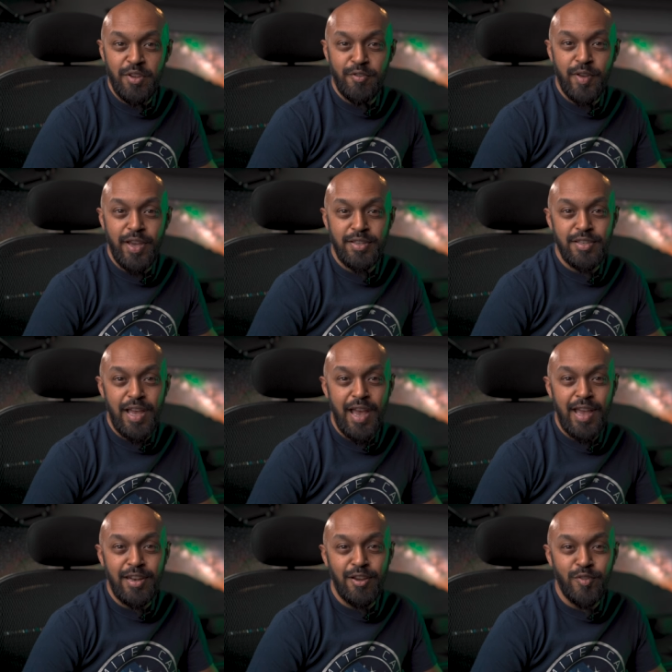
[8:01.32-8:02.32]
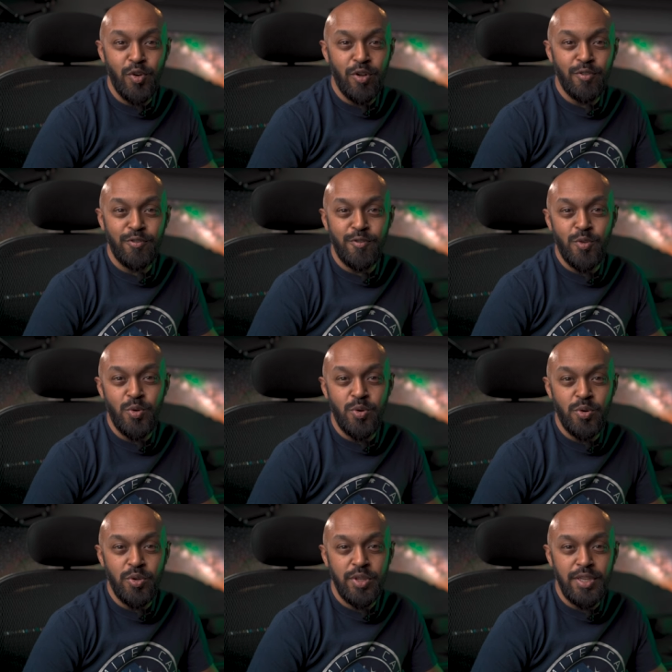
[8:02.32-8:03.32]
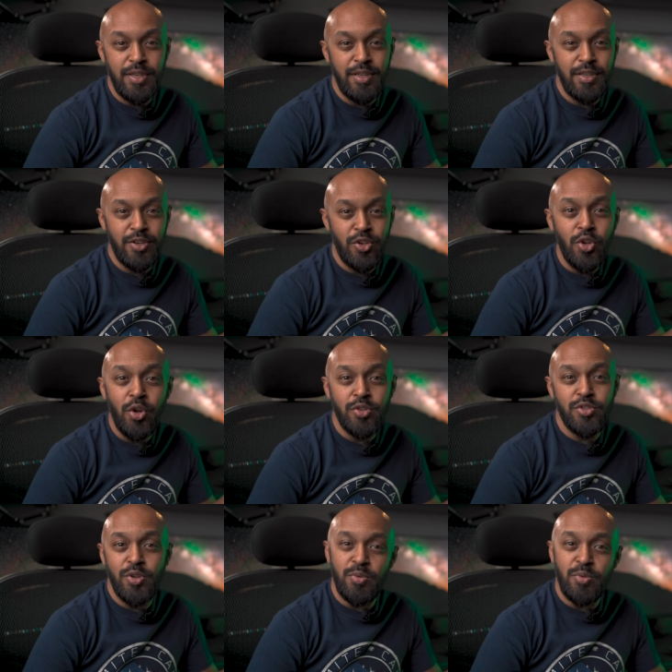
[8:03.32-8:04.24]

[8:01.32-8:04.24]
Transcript: effects and I've gone for the not so